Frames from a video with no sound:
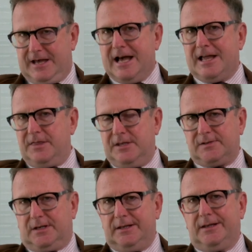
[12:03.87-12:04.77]
On the other
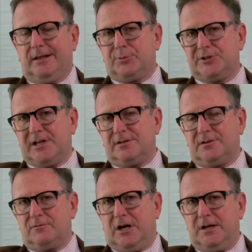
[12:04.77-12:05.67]
hand, these are legally
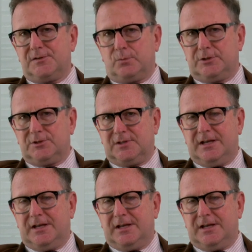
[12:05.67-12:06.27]
protected rights